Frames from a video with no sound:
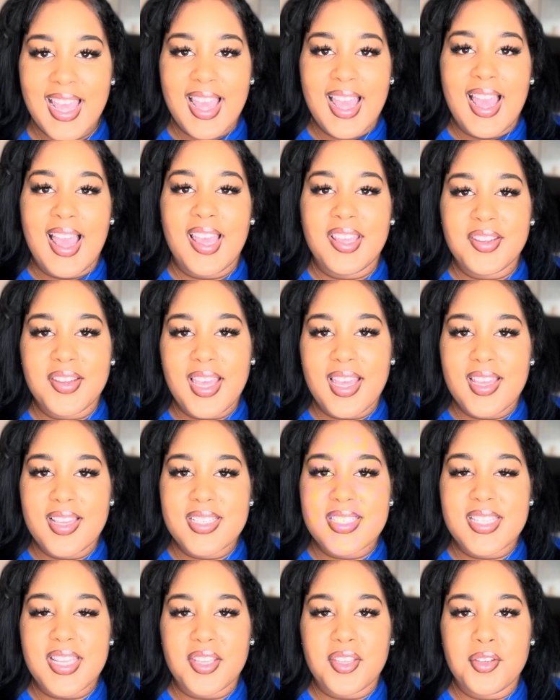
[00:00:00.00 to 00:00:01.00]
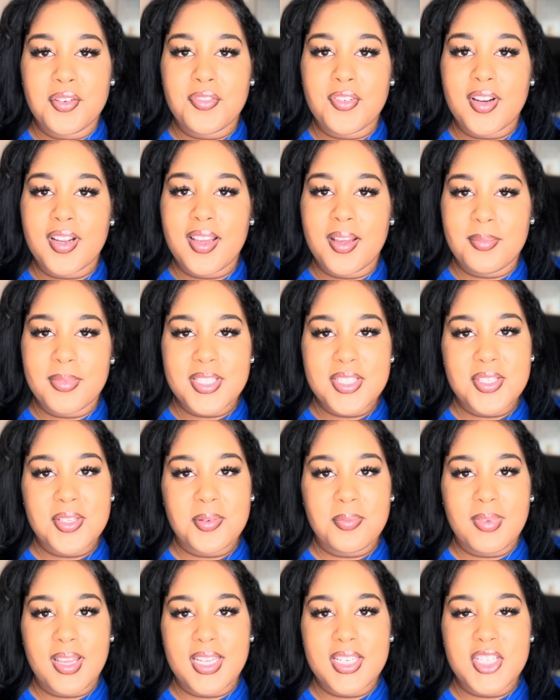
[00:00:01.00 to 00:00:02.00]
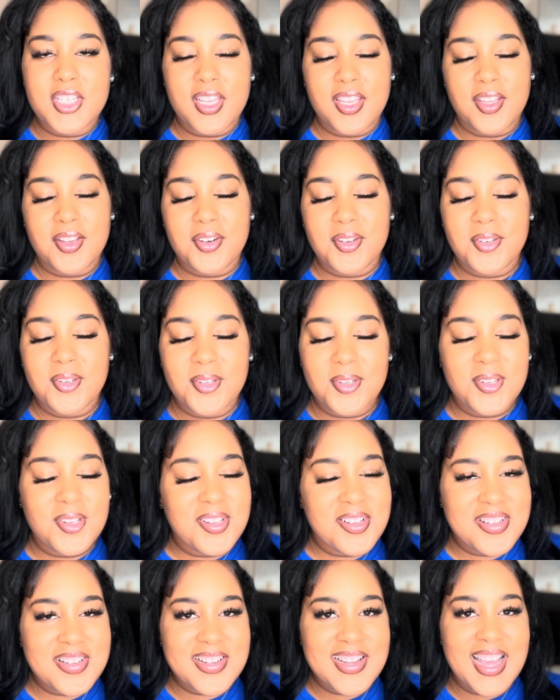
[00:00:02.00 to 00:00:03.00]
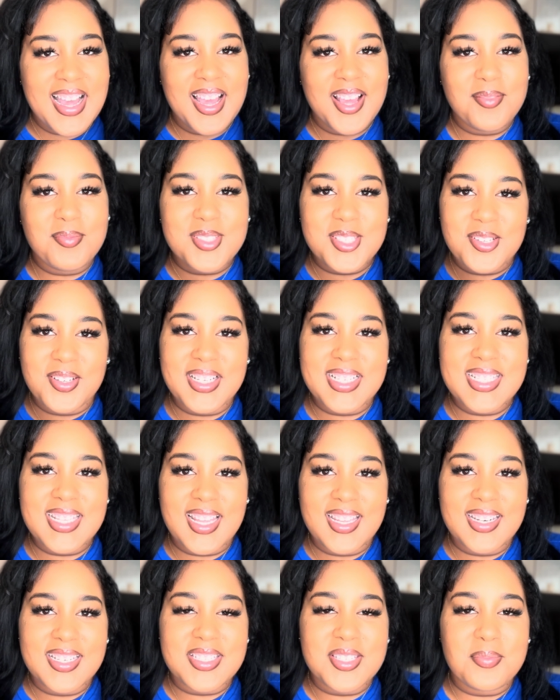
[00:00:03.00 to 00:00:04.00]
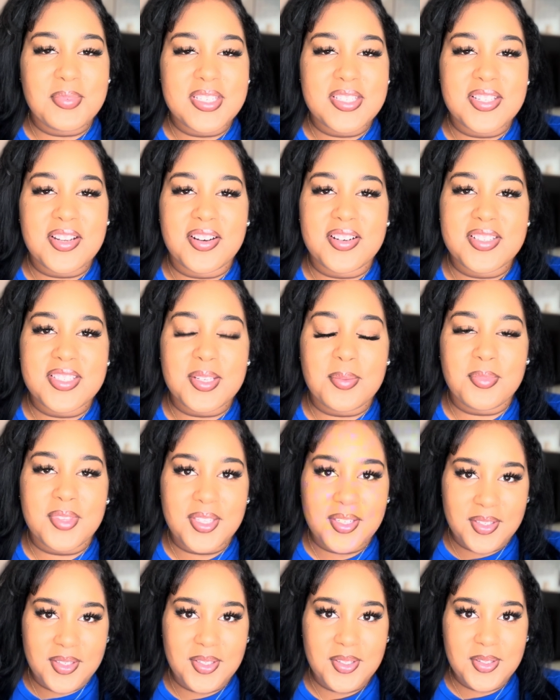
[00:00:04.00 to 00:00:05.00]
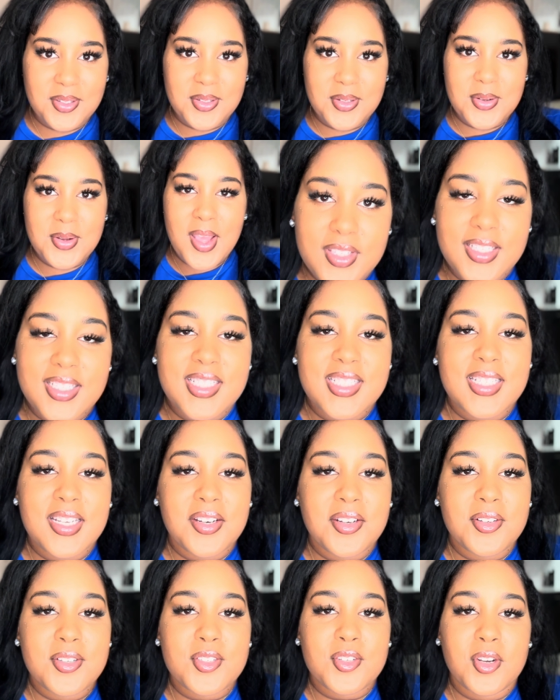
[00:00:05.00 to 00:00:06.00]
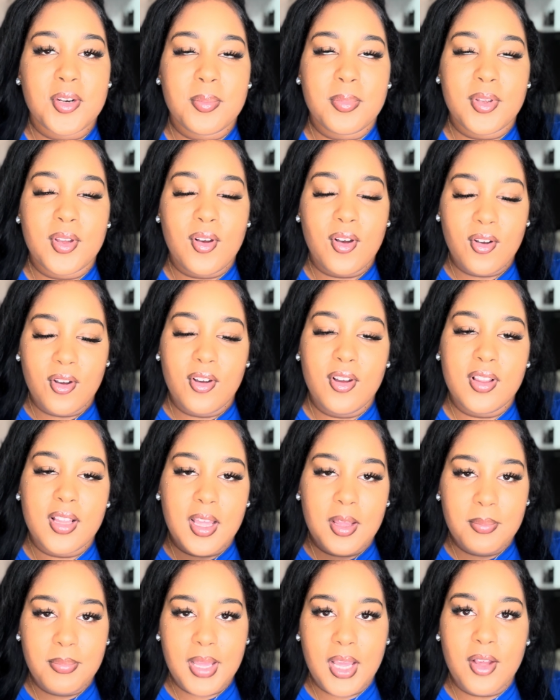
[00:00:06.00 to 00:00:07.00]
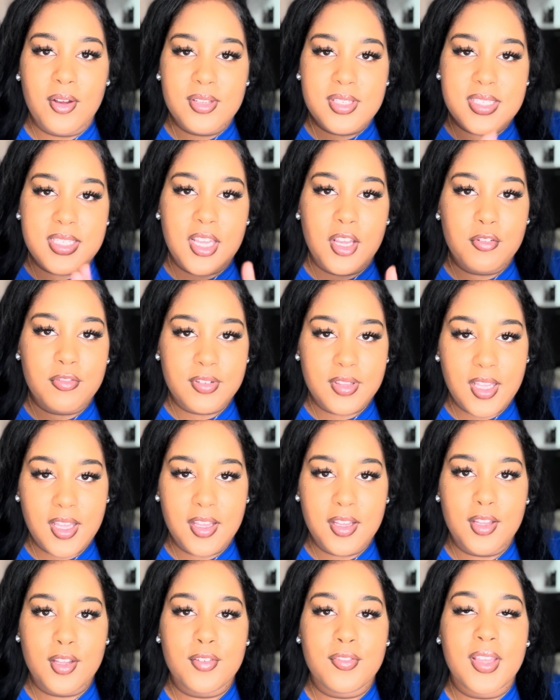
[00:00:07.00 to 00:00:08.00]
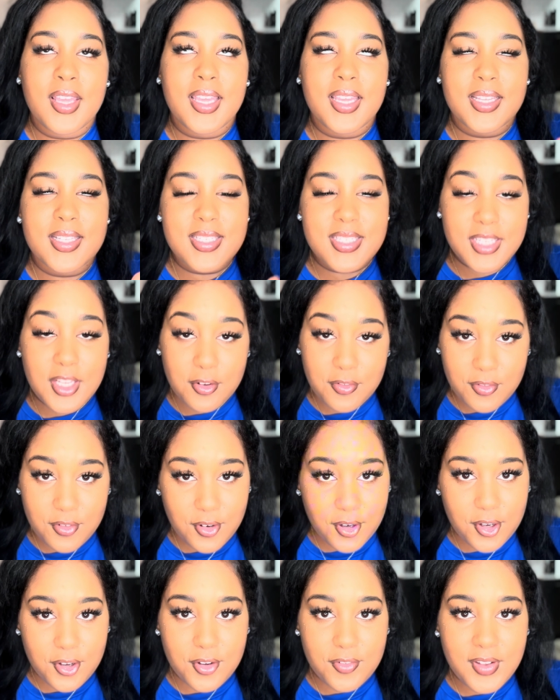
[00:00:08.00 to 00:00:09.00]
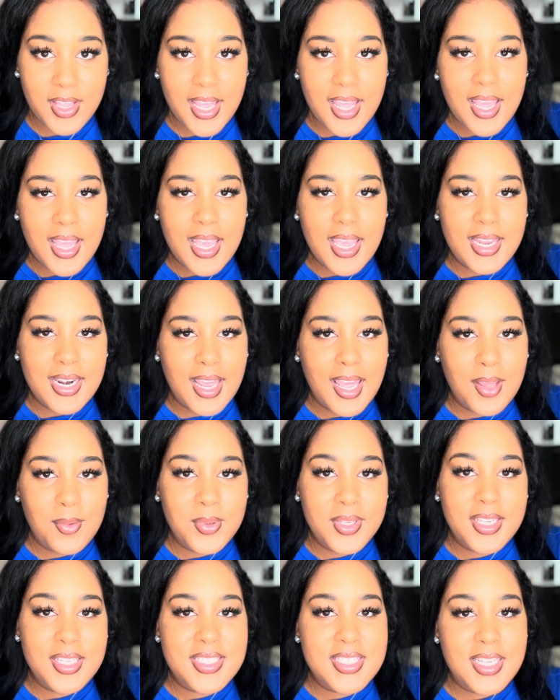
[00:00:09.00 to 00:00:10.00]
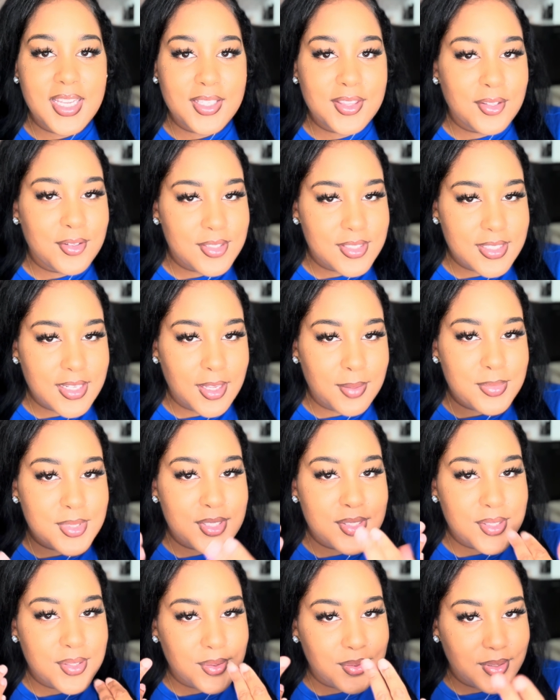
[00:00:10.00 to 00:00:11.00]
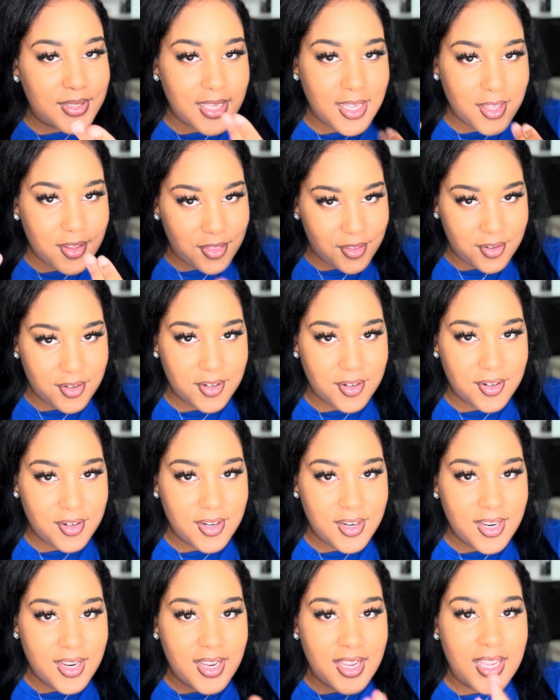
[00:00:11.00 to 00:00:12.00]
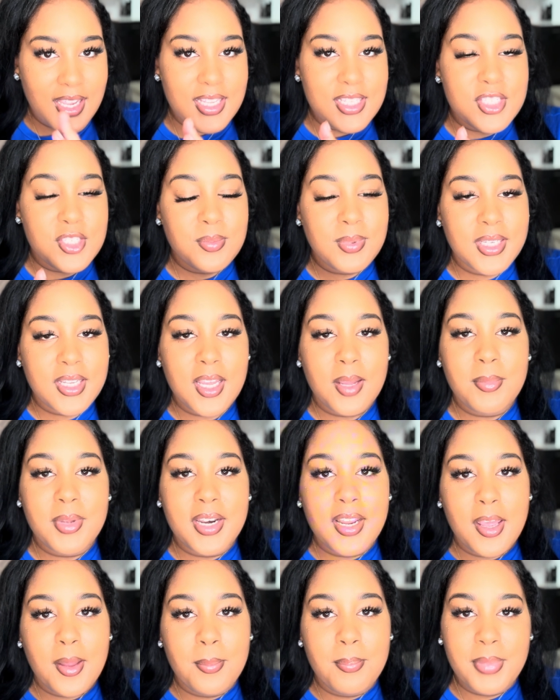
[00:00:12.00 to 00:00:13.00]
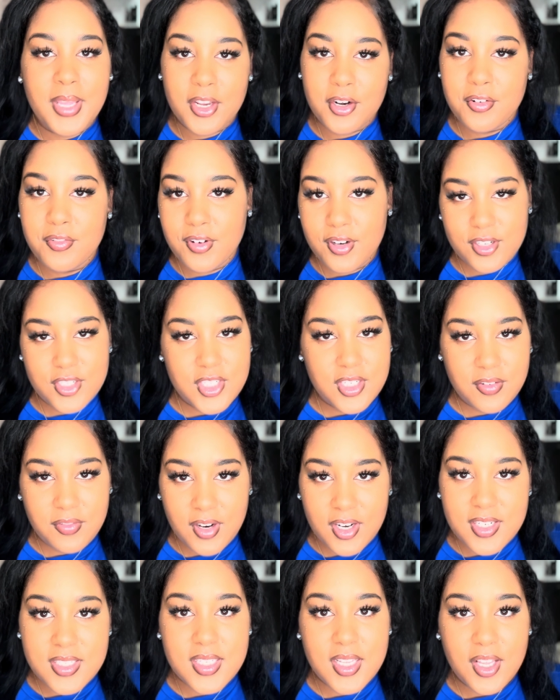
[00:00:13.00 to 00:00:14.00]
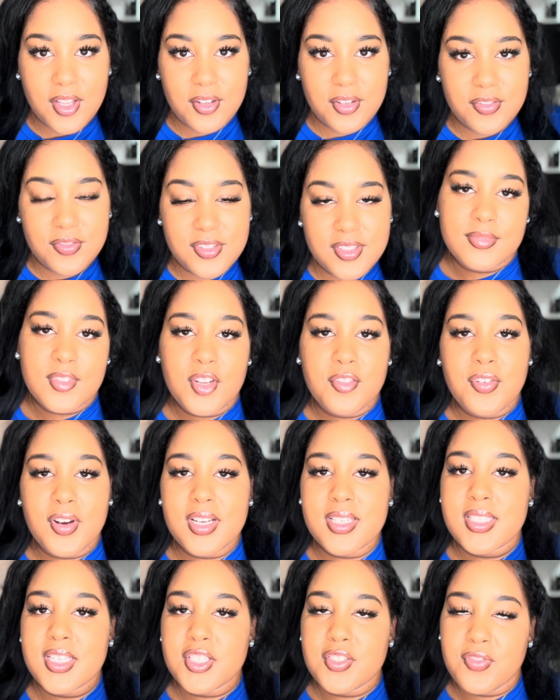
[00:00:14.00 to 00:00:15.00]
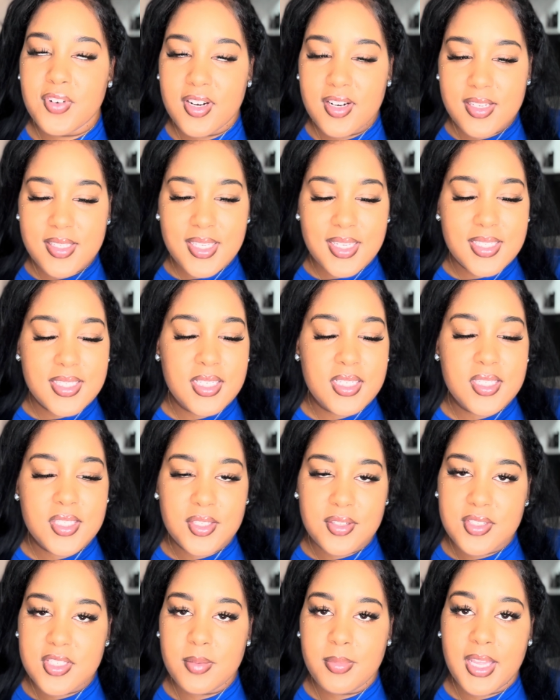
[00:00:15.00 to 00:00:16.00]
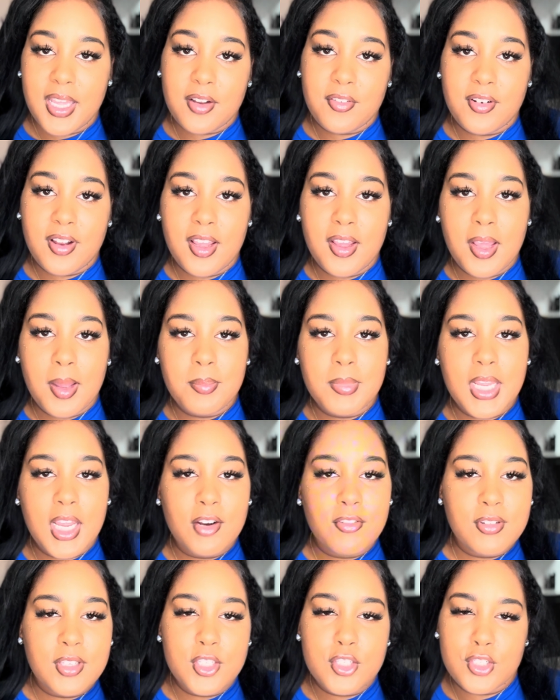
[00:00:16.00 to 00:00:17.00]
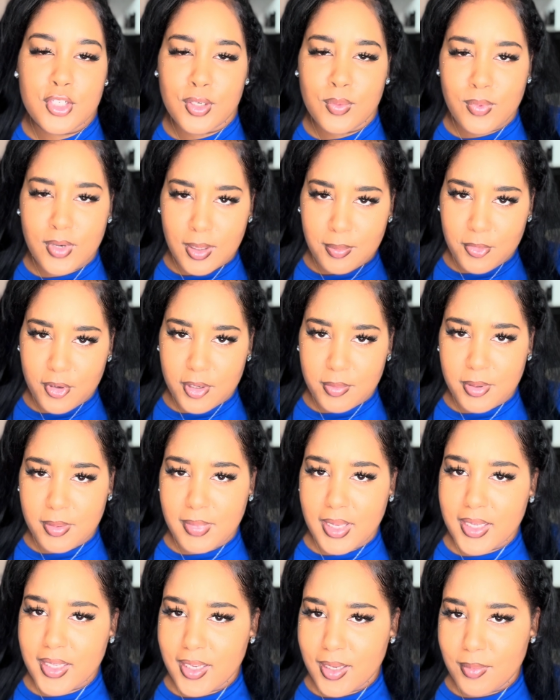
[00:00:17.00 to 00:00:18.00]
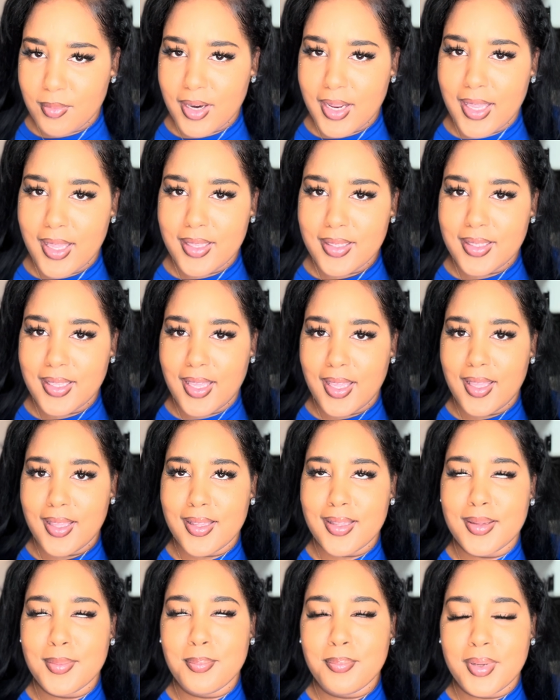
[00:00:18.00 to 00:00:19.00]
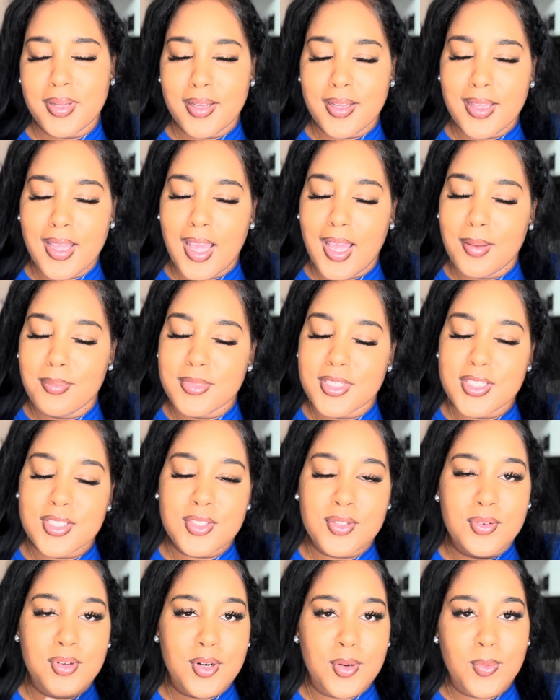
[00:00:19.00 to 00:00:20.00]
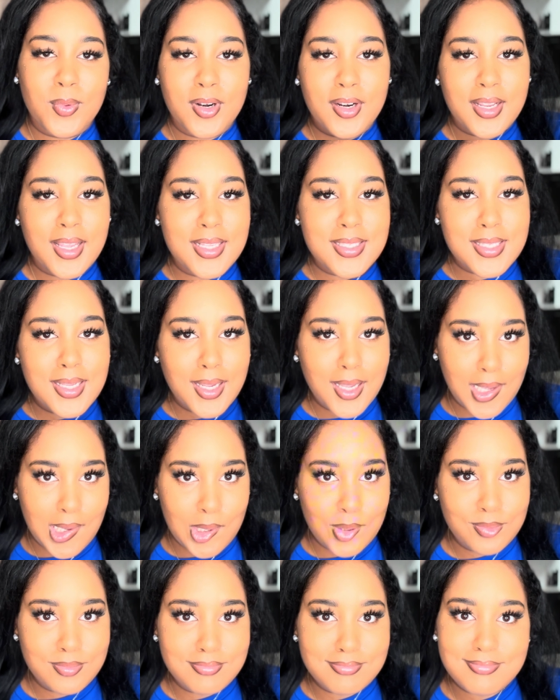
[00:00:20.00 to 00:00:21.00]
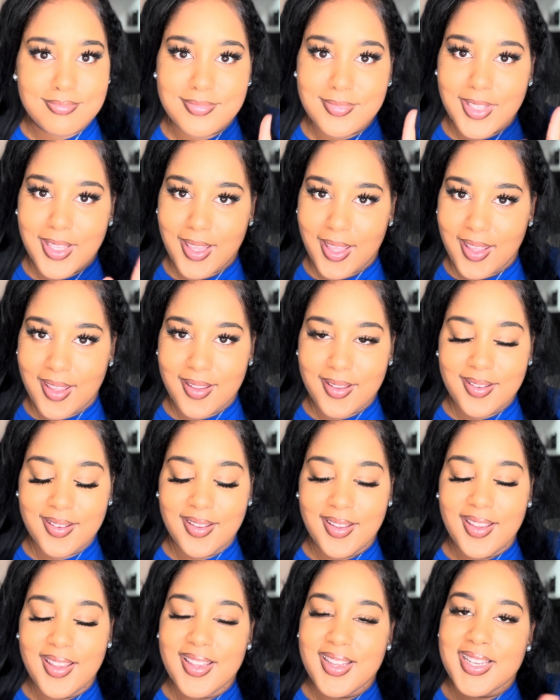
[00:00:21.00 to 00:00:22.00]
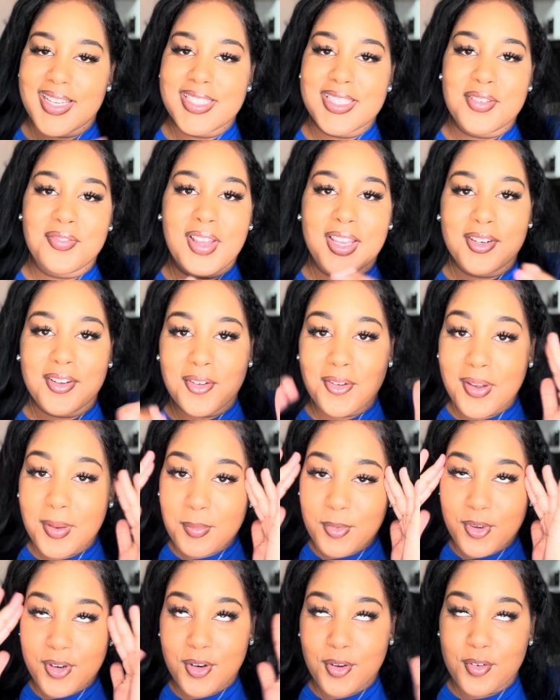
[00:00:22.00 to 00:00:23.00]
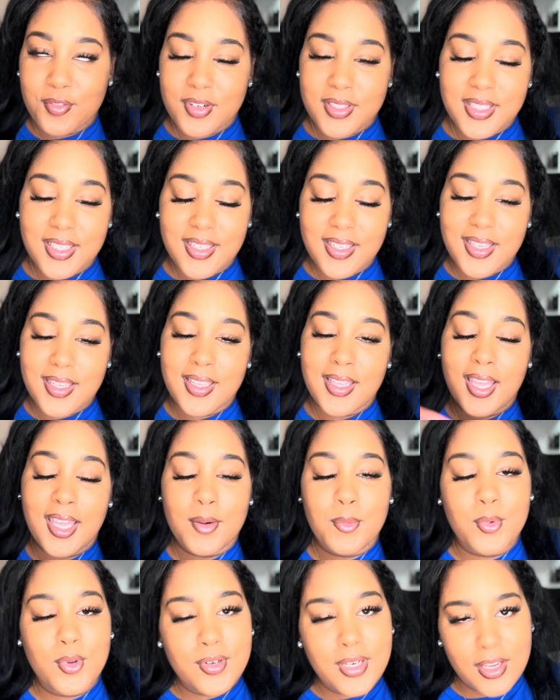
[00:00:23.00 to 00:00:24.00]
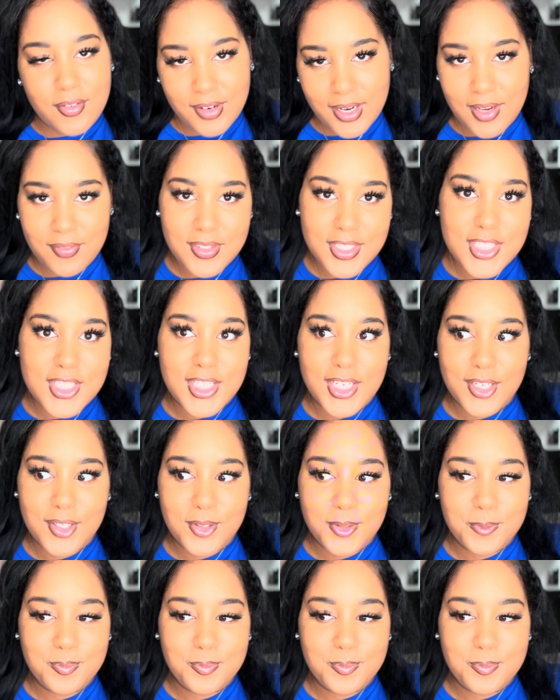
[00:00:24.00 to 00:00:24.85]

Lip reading: Hi you guys, thank you for coming to my channel. I'm so excited to be starting something new. This channel is going to be all about self-love and self-growth and how we can take those steps together into becoming a better version of ourselves. First things first is excuse the background. I'm not really sure where I'm going to put my camera at yet, but I'm just going to work as I go, okay? Because if I don't, I'm going to overthink it and we'll never have this channel.